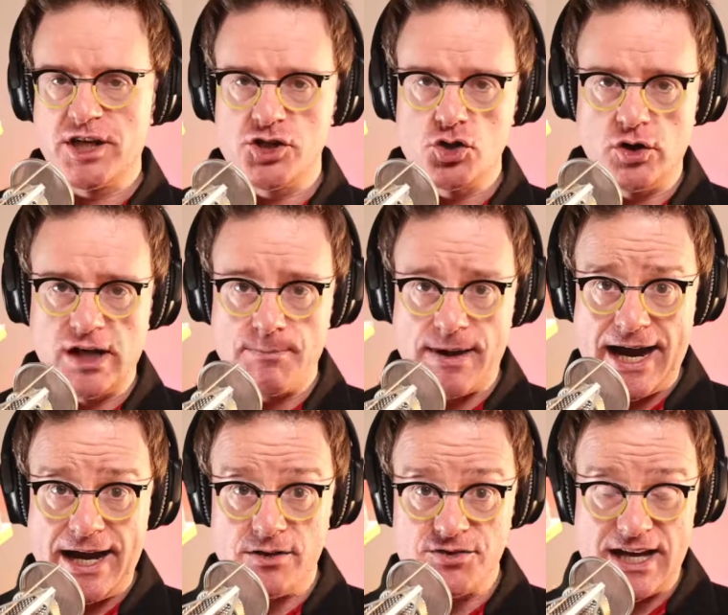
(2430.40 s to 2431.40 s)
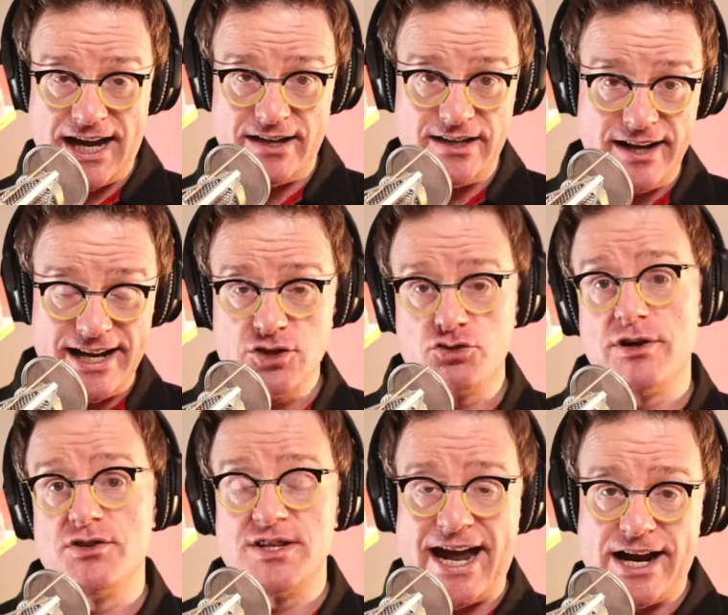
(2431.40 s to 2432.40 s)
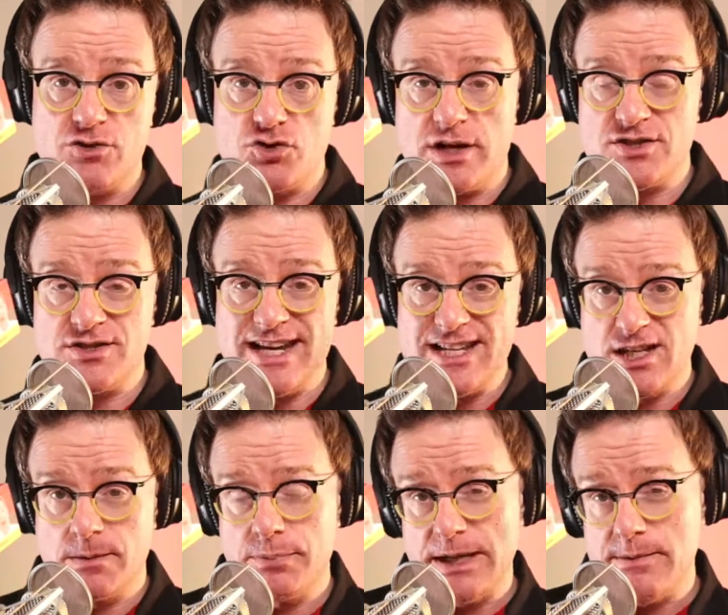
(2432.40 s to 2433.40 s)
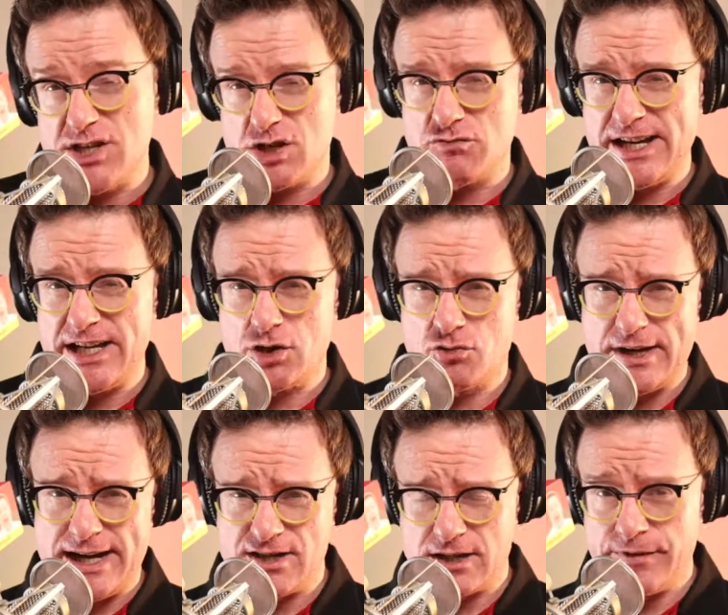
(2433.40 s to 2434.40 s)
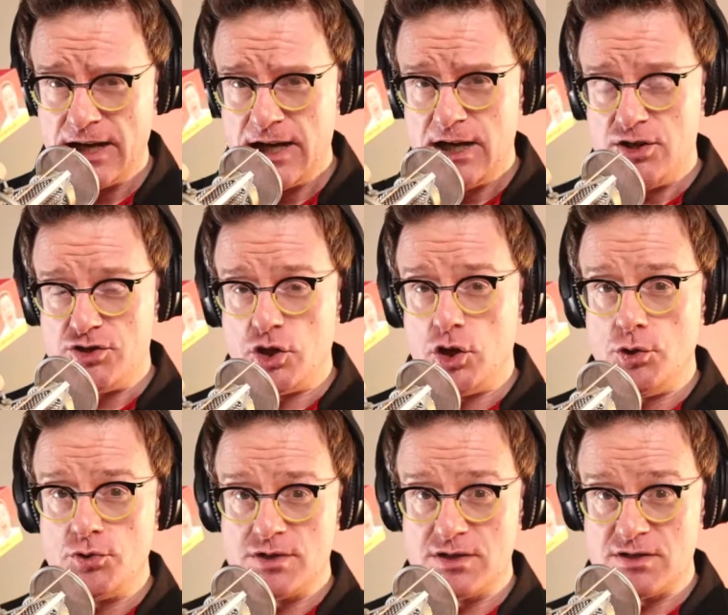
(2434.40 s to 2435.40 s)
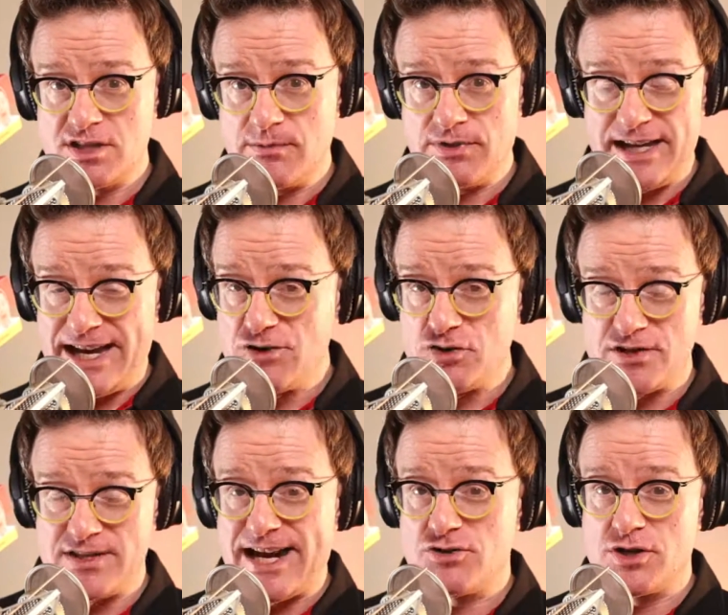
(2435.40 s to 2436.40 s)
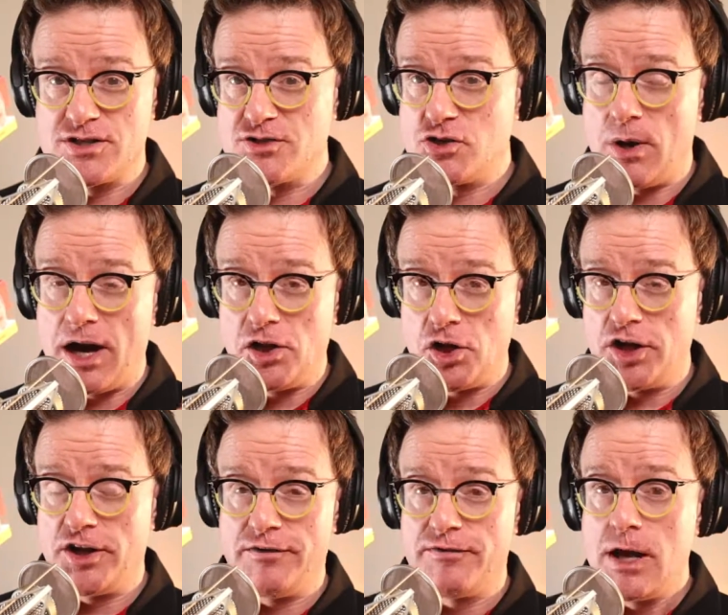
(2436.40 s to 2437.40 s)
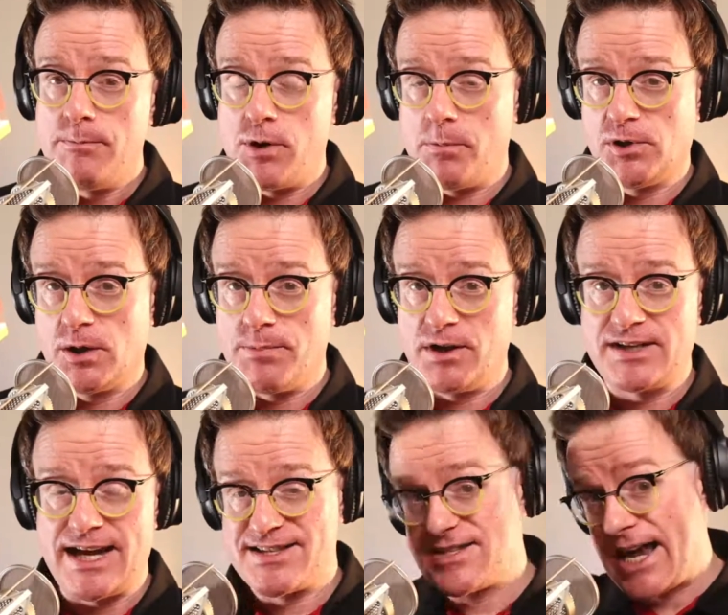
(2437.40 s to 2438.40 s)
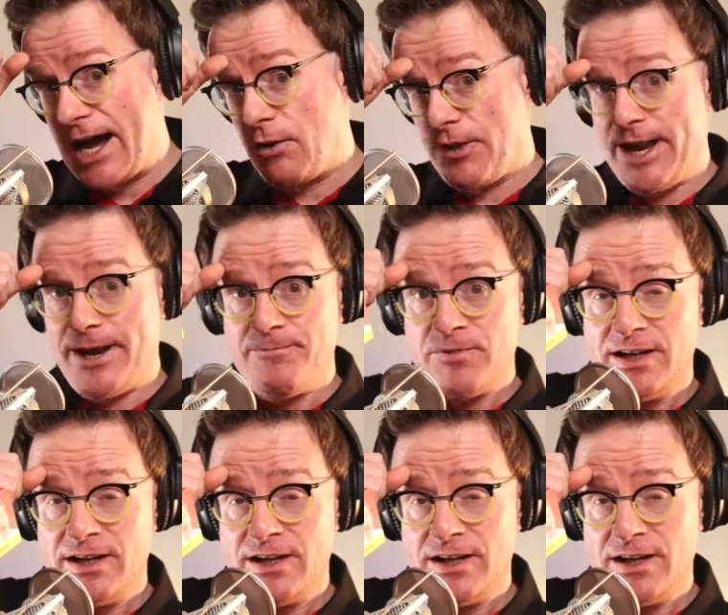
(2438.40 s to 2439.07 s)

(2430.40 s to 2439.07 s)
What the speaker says: going to talk about intros and outros. And his company, Music Radio Creative, do some the intros and outros to a lot of popular podcasts out there.